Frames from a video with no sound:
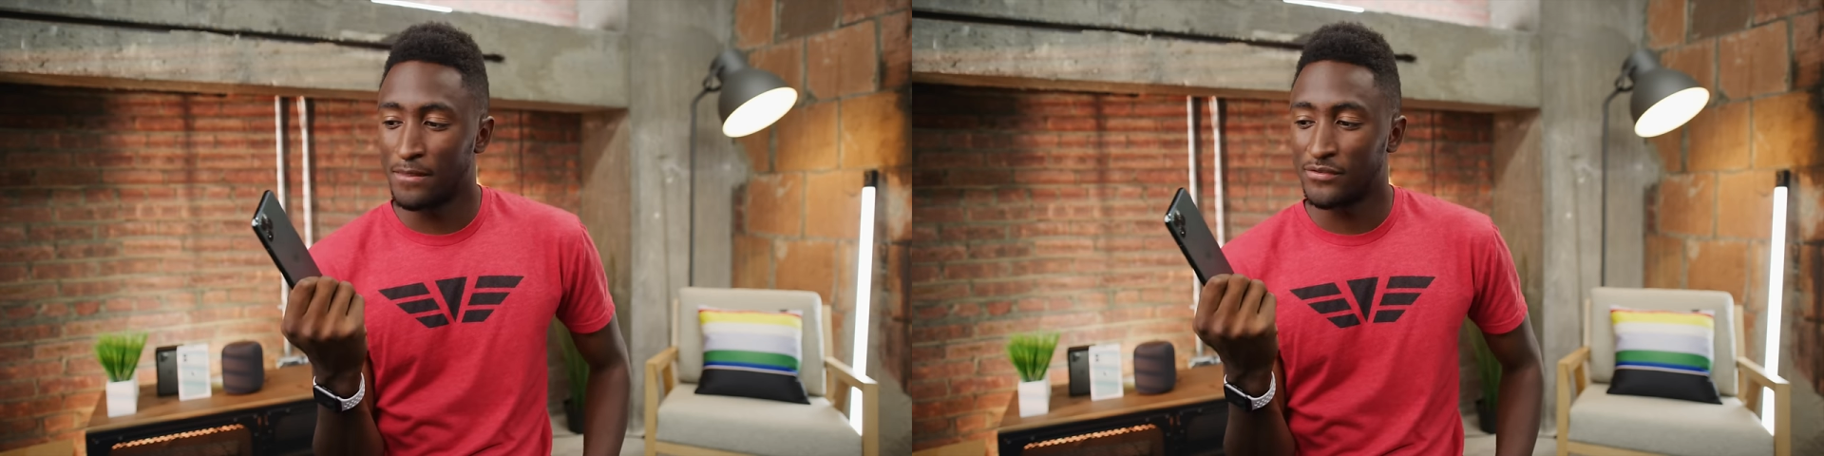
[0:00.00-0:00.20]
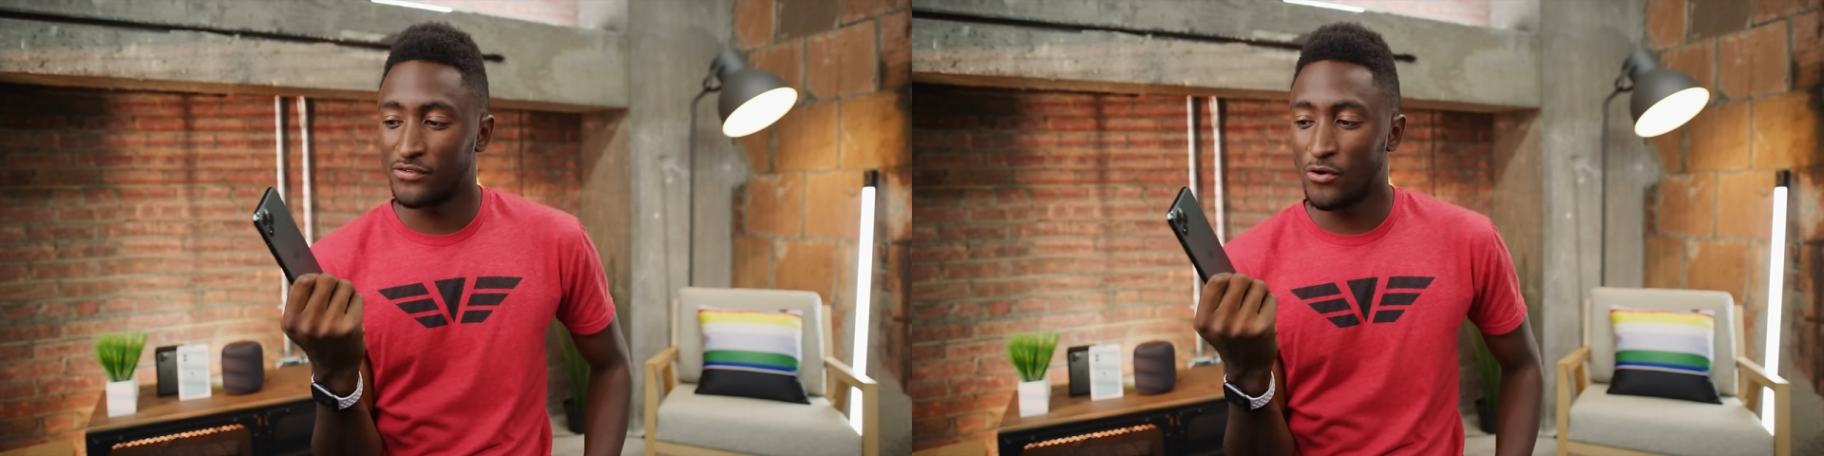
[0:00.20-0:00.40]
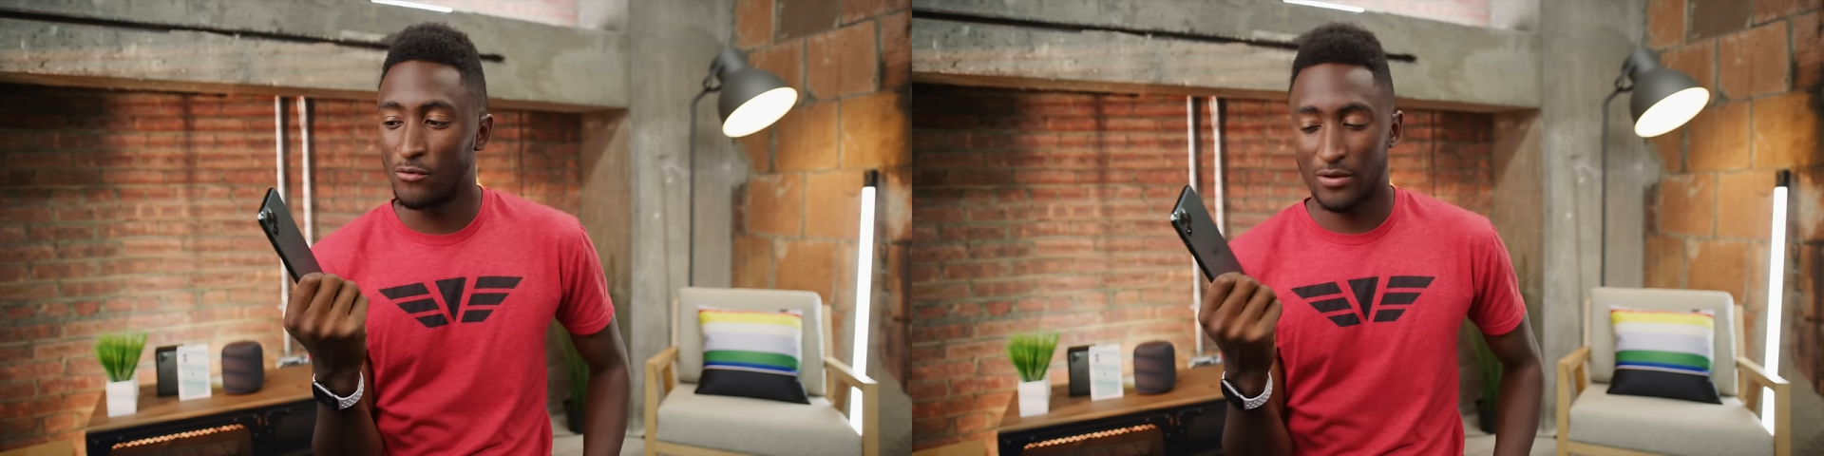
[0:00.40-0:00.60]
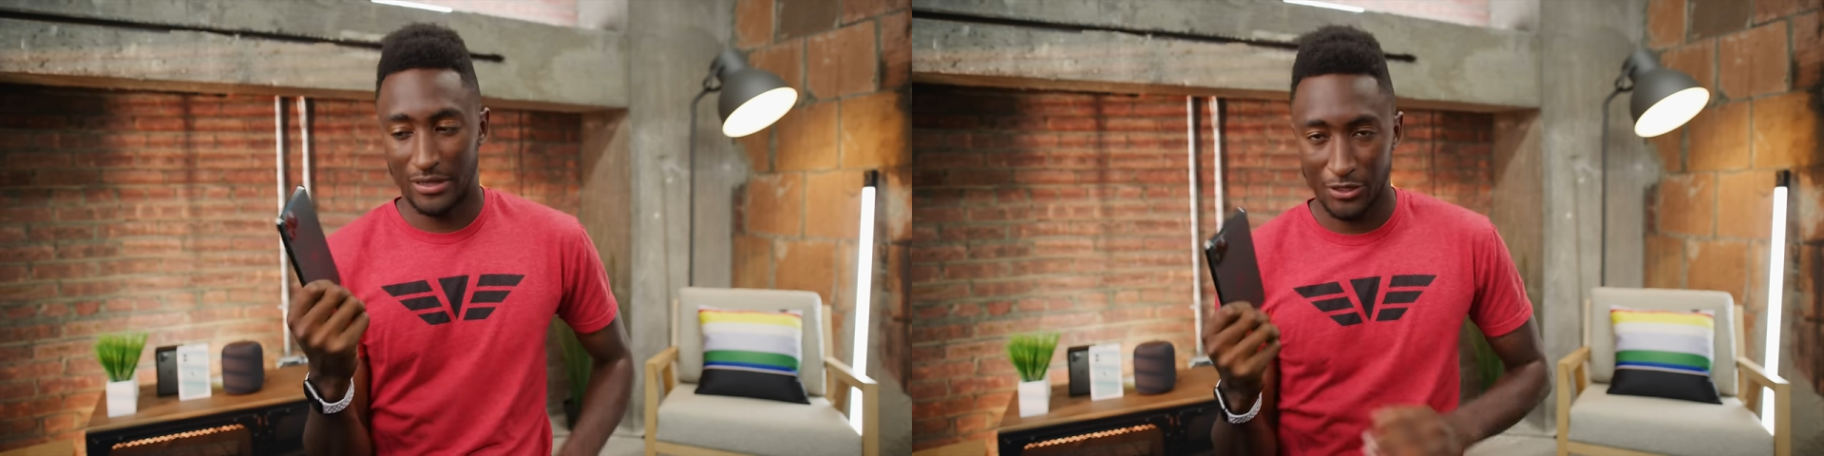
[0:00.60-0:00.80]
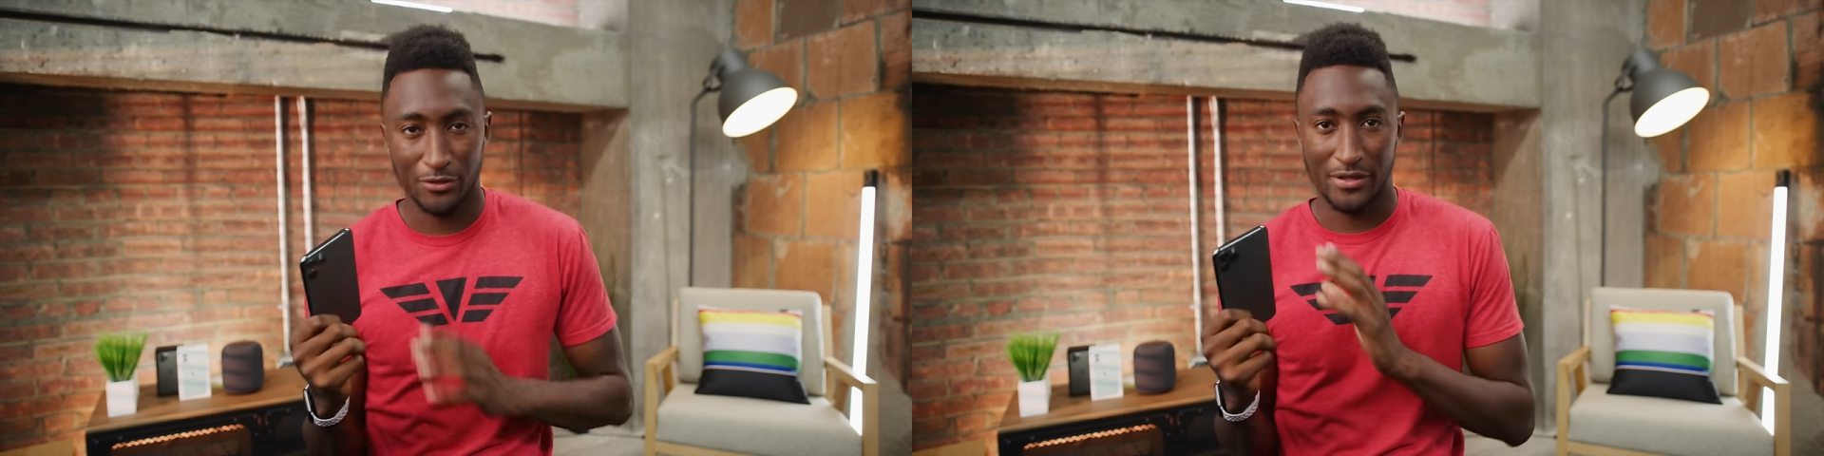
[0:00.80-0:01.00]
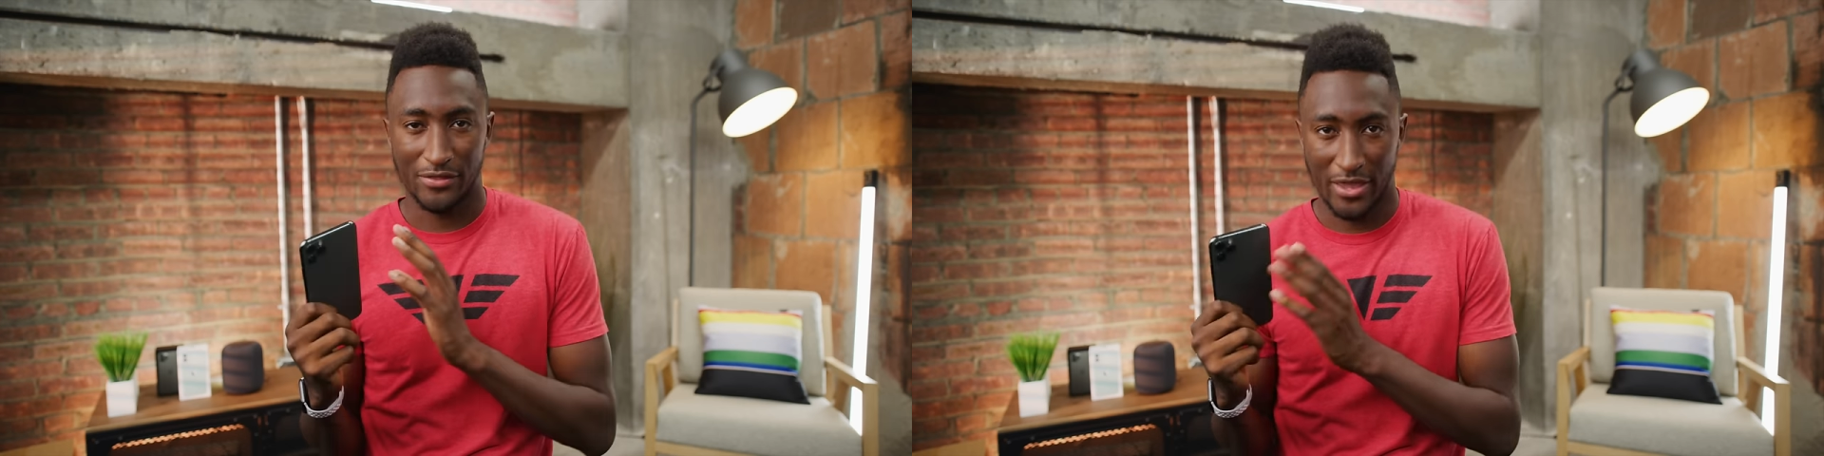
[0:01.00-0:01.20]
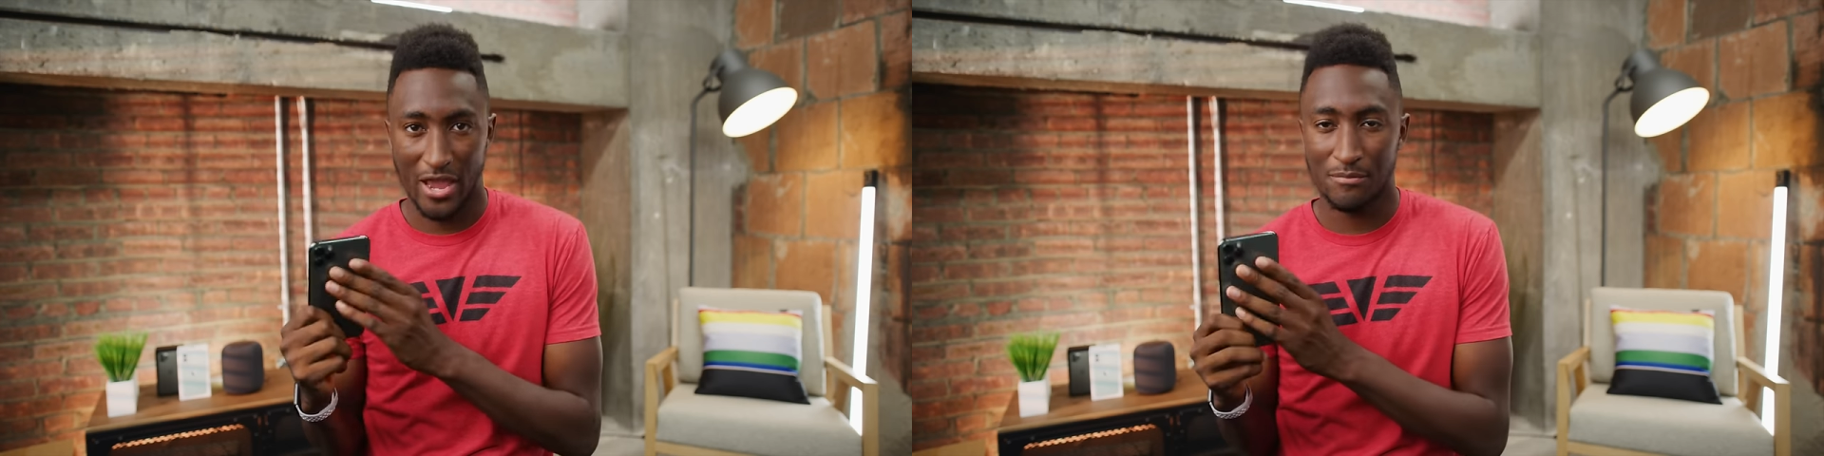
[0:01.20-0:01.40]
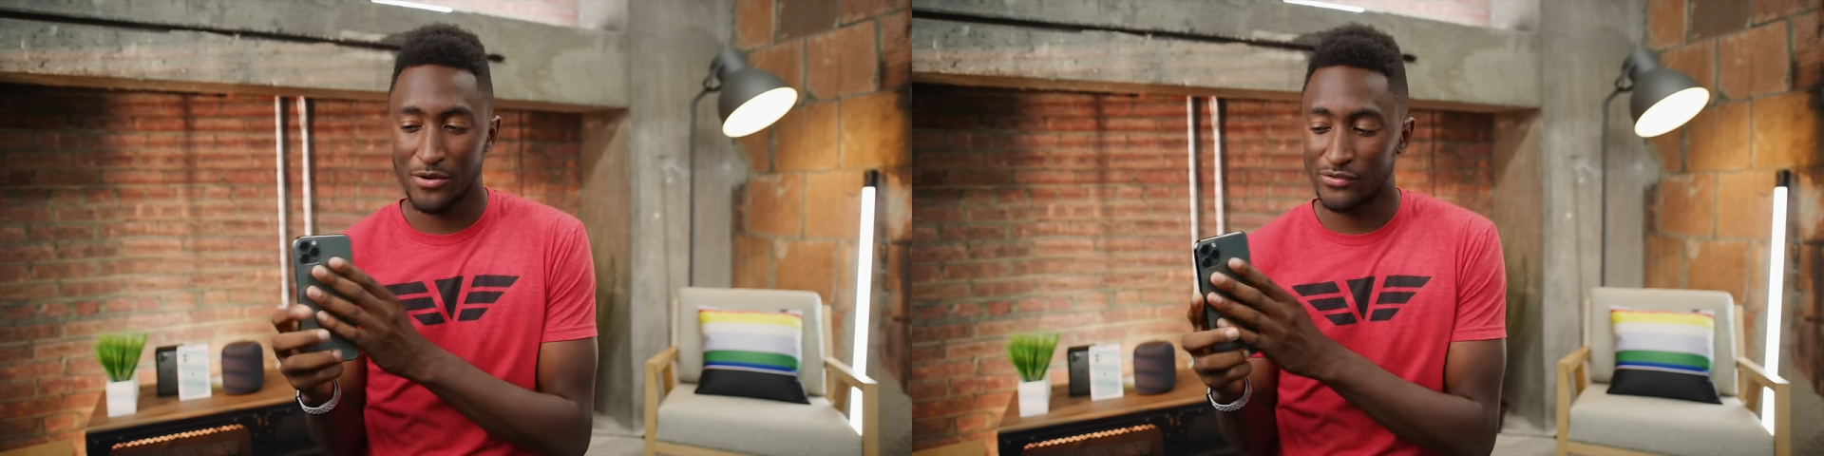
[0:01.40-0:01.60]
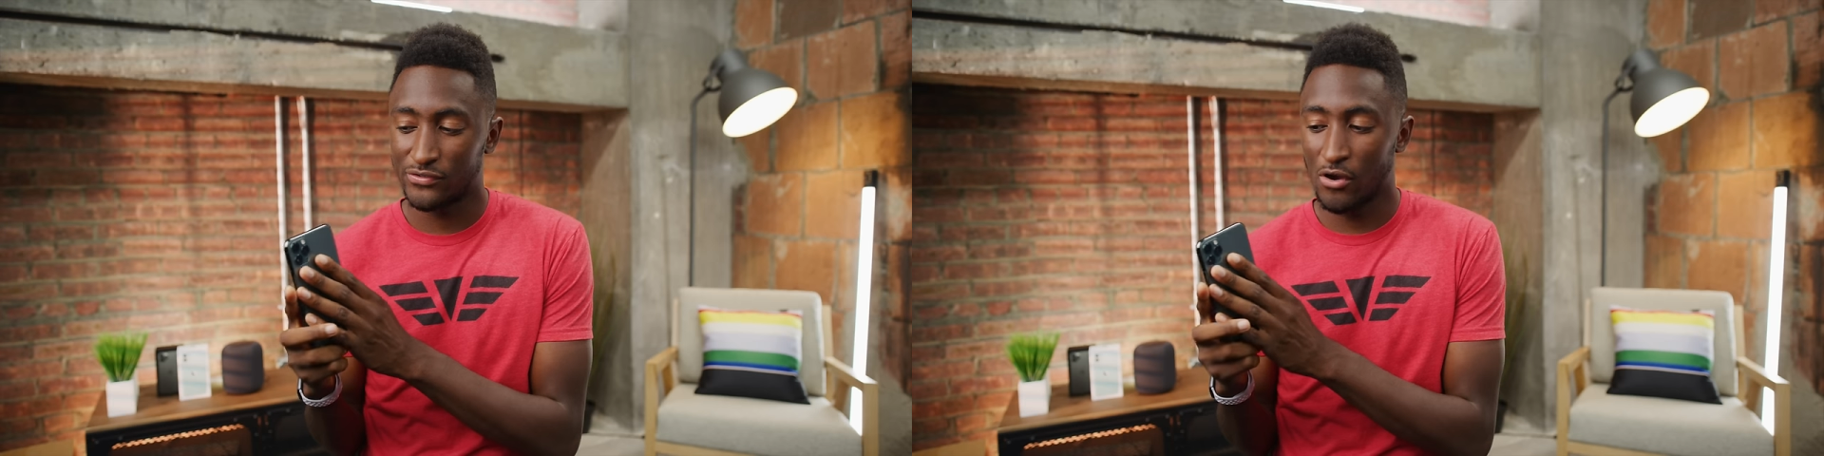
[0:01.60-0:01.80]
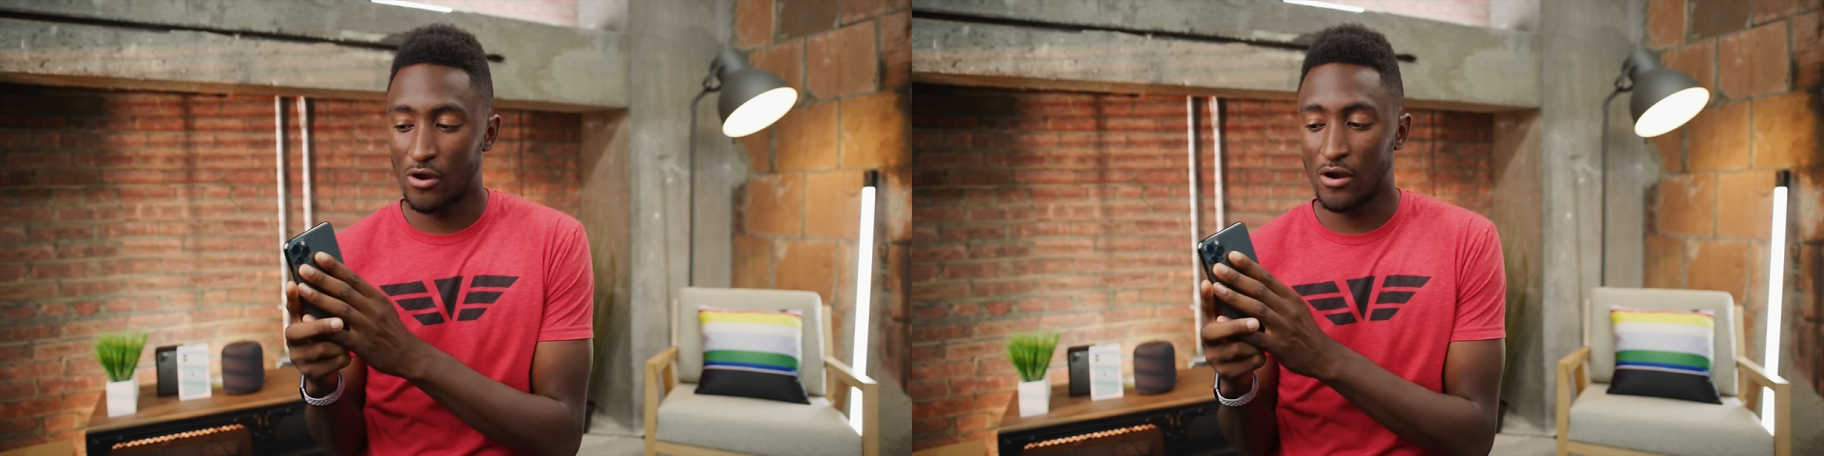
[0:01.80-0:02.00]
So clearly the cameras
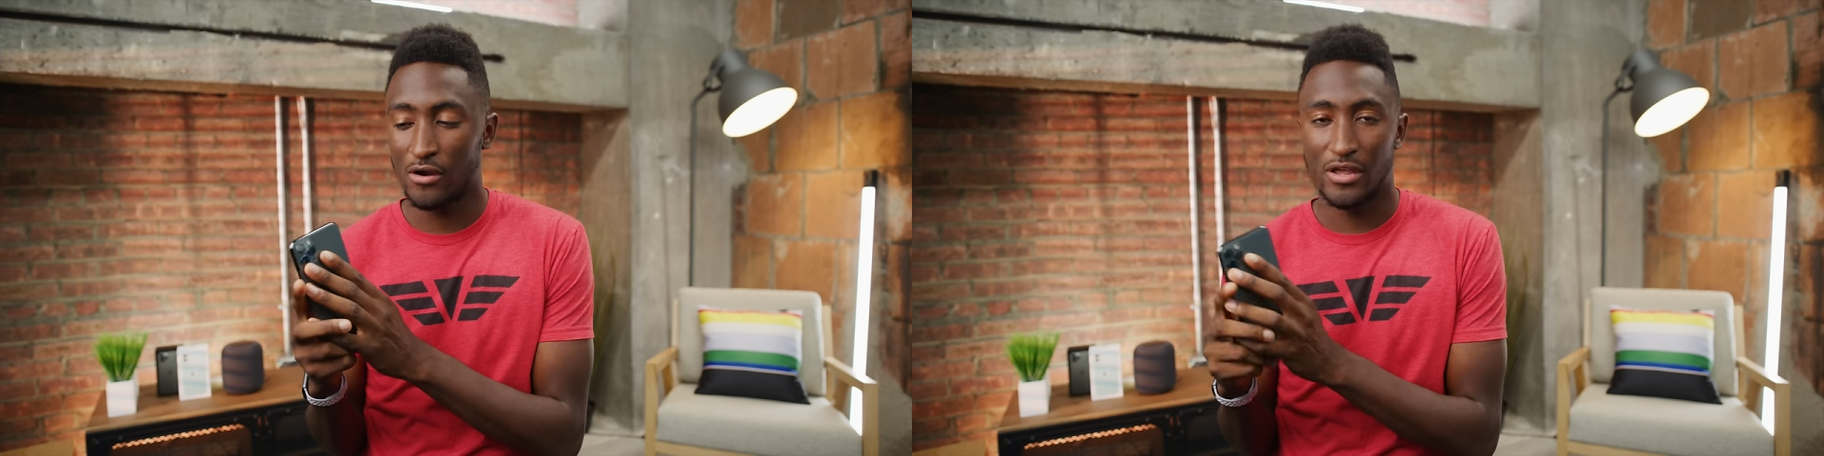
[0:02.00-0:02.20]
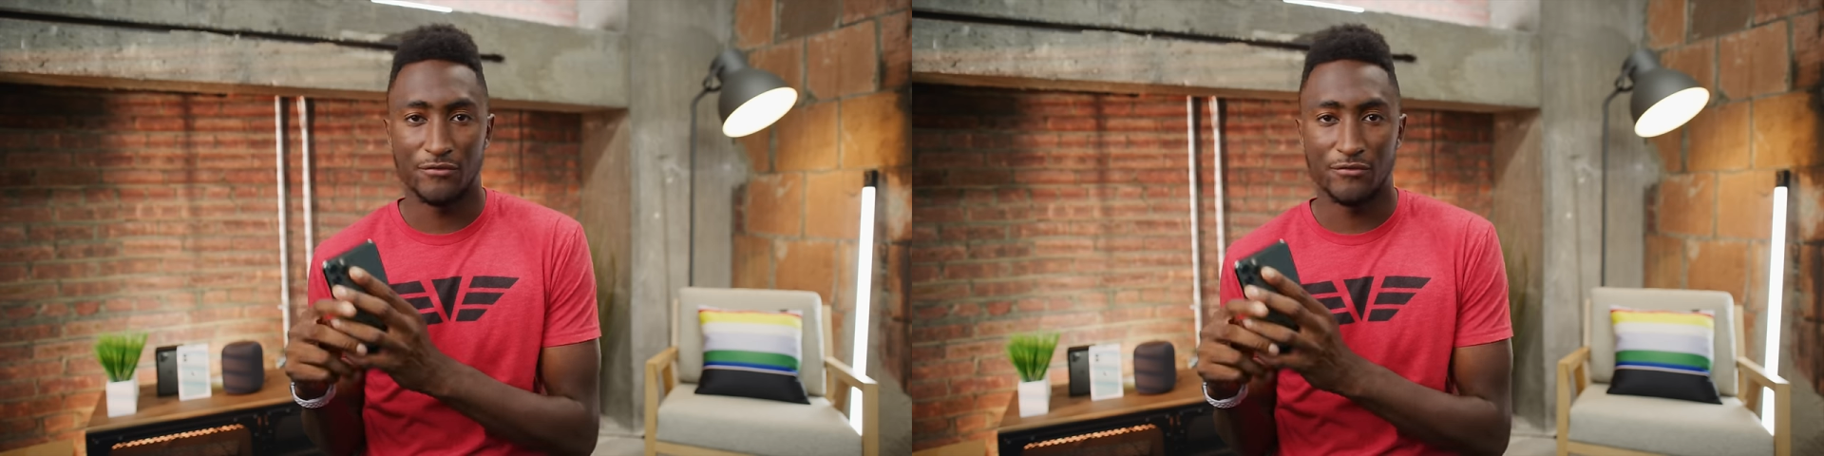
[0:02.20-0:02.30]
are,